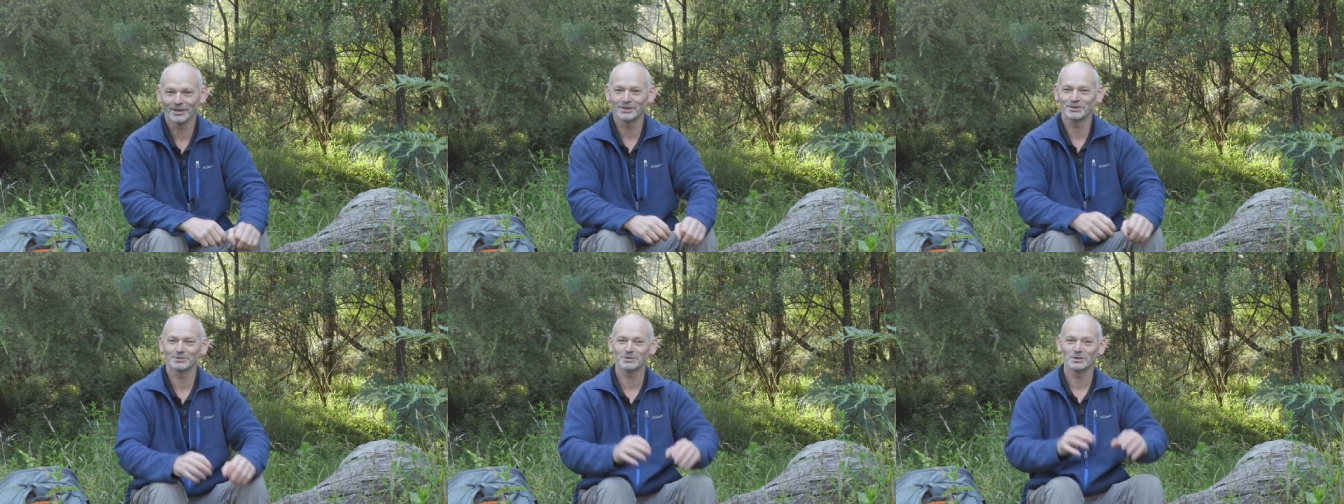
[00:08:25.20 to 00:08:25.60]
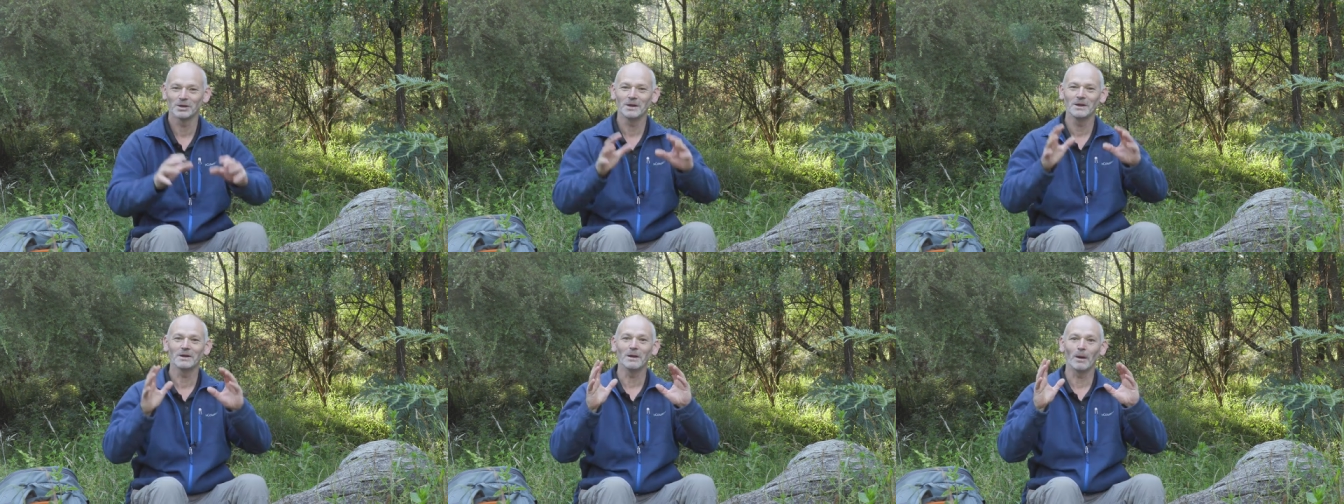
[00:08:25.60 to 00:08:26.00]
it's
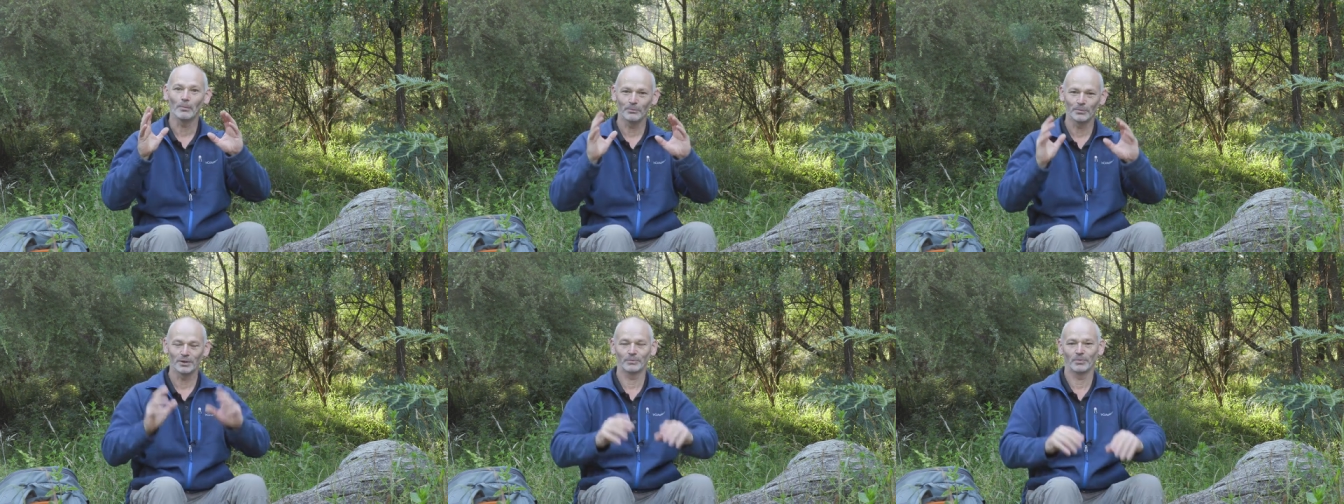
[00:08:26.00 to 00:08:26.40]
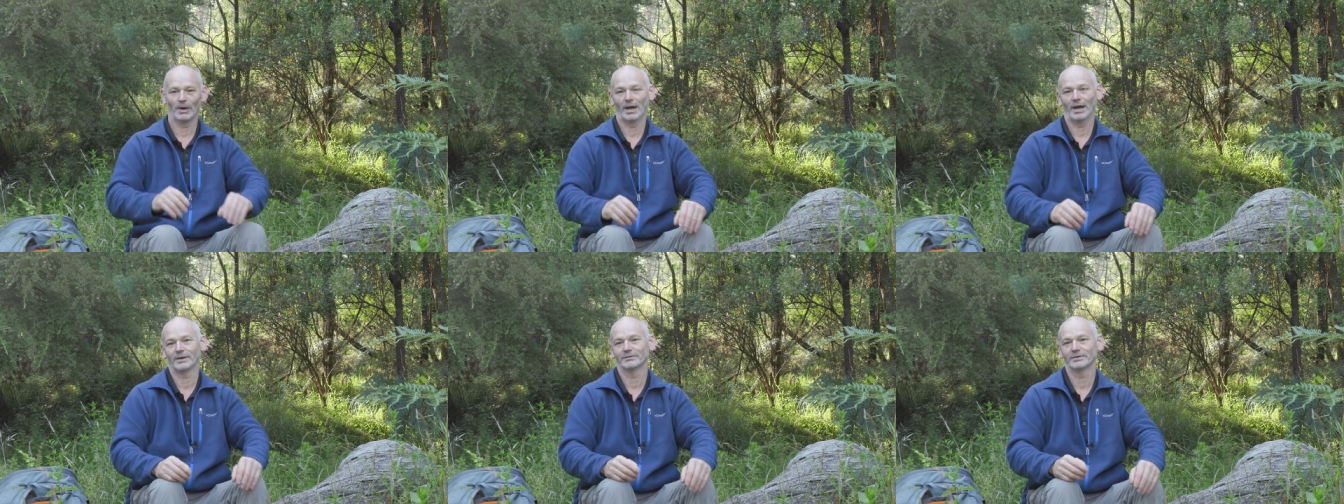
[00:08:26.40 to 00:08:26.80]
a big
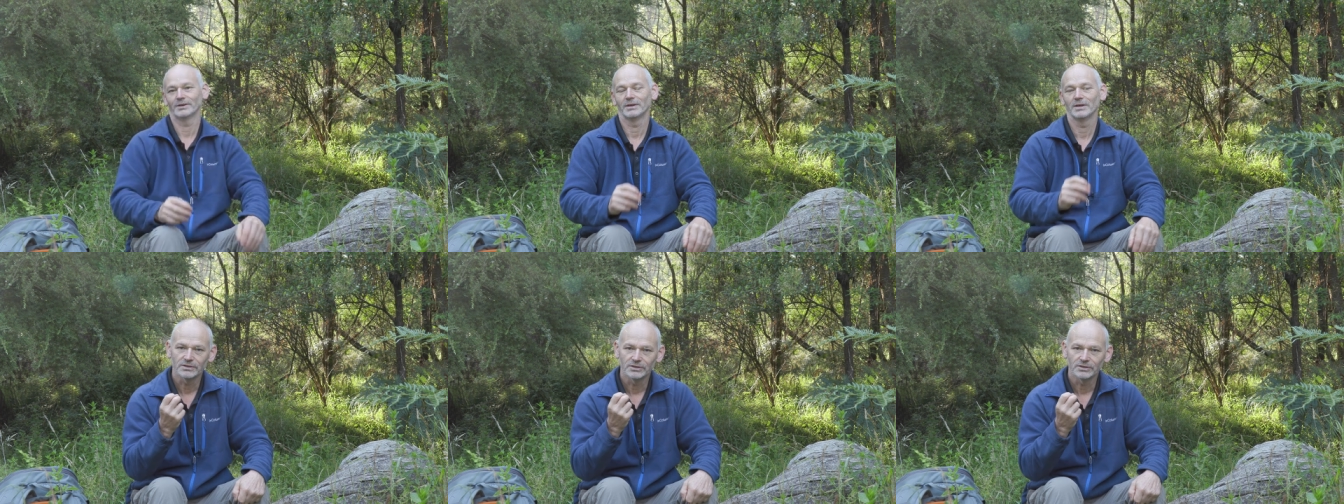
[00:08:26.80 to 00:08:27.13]
part of it.